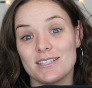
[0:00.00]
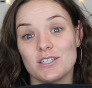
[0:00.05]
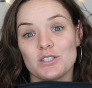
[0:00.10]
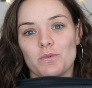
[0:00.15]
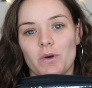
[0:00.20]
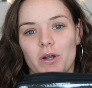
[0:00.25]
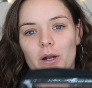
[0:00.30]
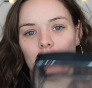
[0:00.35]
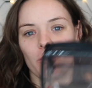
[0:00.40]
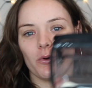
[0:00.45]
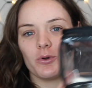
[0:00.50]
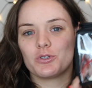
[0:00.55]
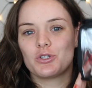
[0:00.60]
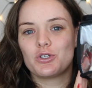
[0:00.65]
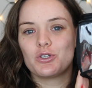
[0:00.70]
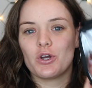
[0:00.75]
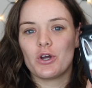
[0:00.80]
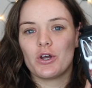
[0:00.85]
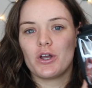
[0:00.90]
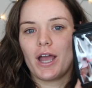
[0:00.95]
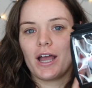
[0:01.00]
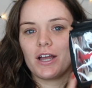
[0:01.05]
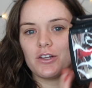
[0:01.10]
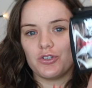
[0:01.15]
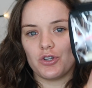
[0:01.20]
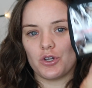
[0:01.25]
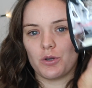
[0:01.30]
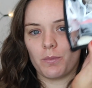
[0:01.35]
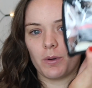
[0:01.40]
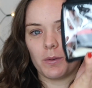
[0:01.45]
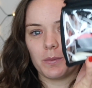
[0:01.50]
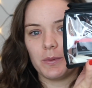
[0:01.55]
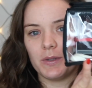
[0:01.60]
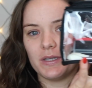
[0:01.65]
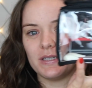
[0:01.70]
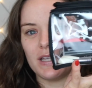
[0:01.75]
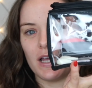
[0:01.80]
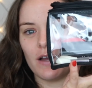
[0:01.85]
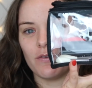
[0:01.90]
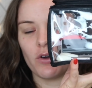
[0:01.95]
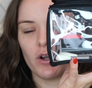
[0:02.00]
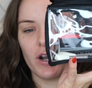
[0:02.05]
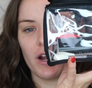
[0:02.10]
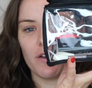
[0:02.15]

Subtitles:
This is what I bought. So as you can probably see, I've